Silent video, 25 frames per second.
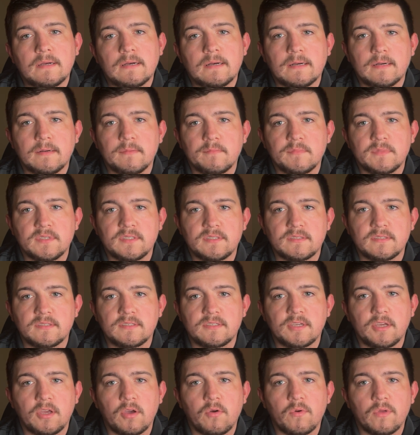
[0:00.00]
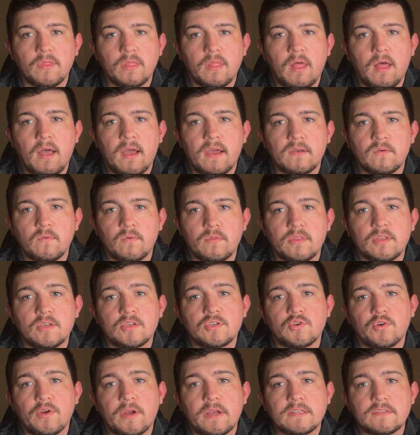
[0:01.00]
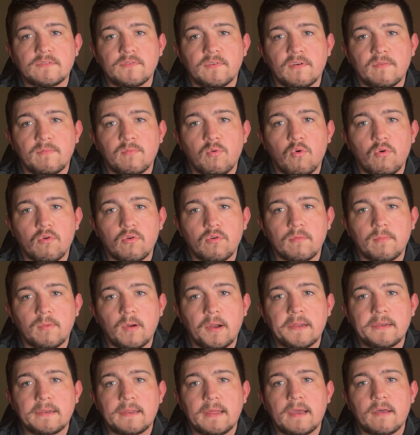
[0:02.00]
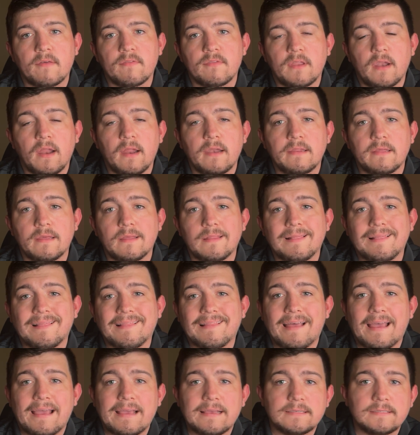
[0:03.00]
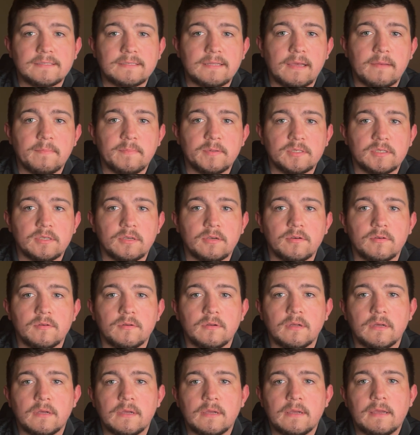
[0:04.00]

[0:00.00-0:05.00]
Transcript: This is to go in line with the transfer portal breakdown that I did last episode.